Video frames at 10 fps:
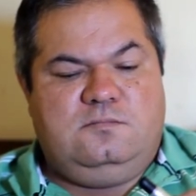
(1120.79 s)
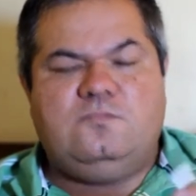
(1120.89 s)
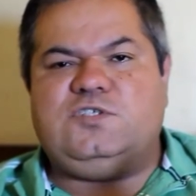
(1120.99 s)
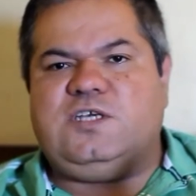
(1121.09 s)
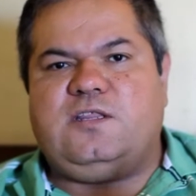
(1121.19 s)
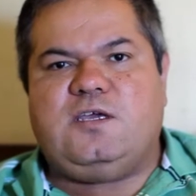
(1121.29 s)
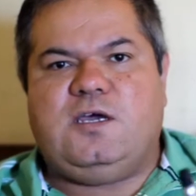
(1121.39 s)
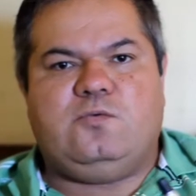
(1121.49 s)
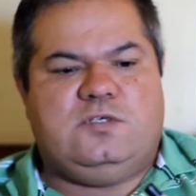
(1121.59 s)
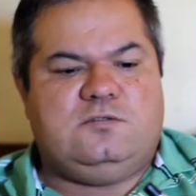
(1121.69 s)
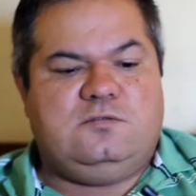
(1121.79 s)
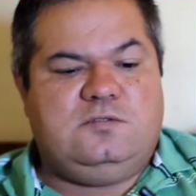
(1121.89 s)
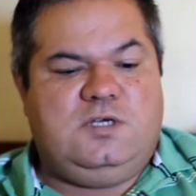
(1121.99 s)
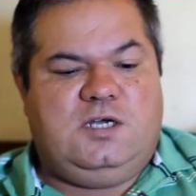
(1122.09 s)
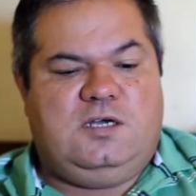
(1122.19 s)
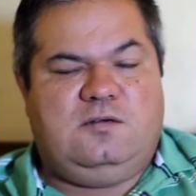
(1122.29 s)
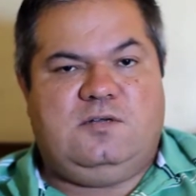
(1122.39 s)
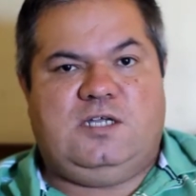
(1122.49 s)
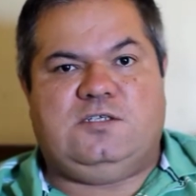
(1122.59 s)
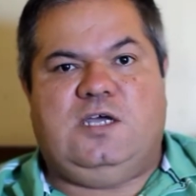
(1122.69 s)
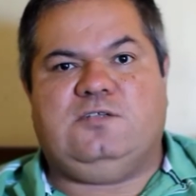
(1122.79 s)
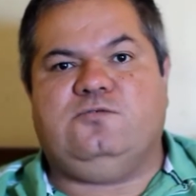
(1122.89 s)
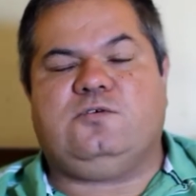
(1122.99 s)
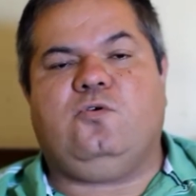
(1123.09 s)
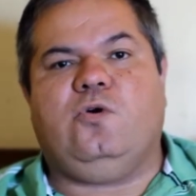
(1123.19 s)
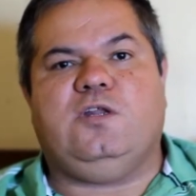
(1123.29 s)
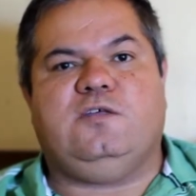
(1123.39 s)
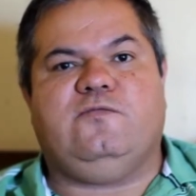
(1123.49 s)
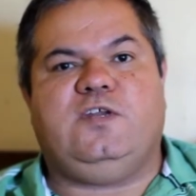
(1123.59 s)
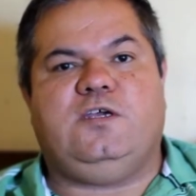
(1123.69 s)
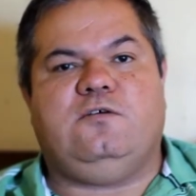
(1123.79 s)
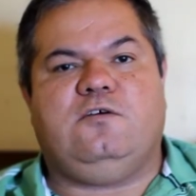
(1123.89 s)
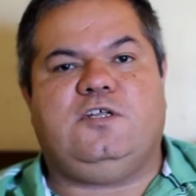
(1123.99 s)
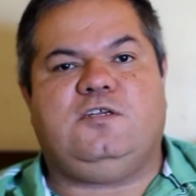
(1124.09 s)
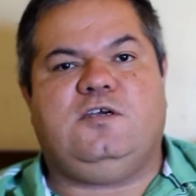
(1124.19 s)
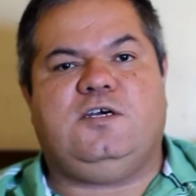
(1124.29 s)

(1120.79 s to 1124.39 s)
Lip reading: which I think I will, I'll do a coiling video on it.